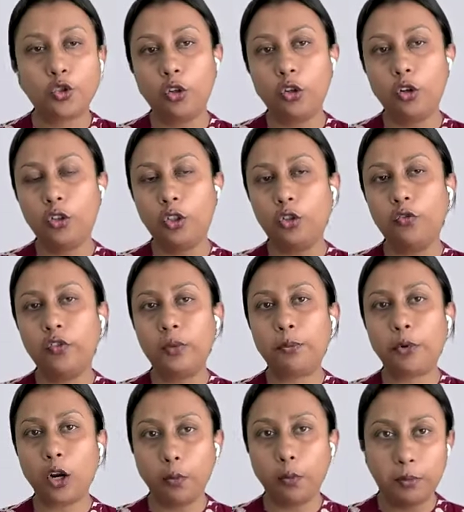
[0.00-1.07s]
So you
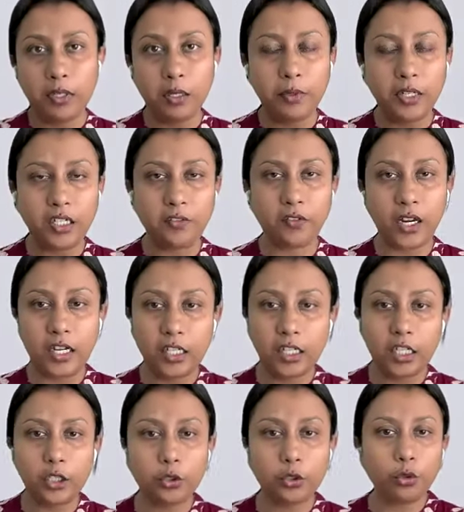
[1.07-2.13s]
will probably be
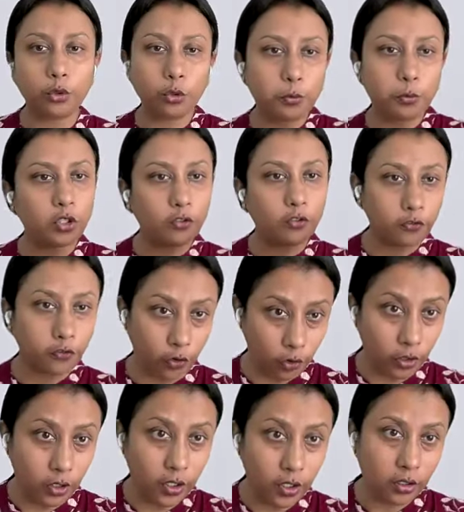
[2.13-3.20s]
divided into groups of
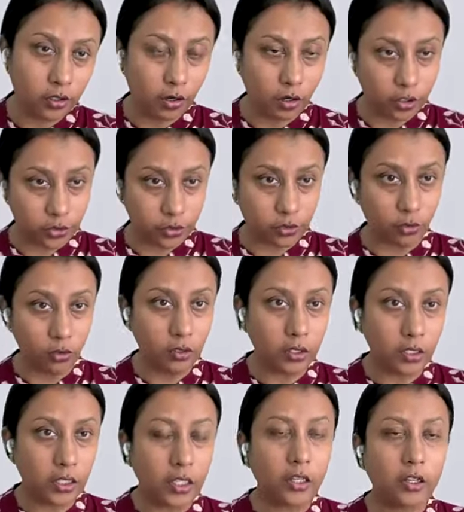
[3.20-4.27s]
4 or
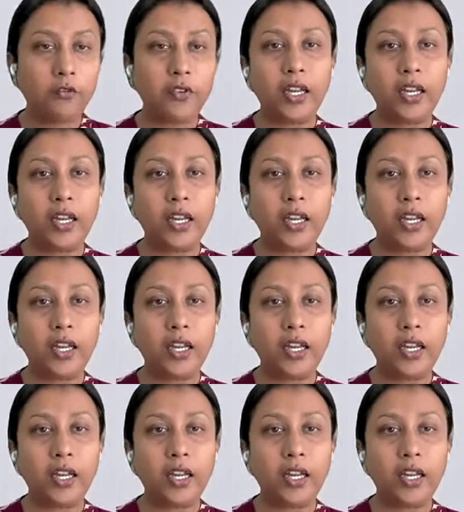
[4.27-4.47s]
so,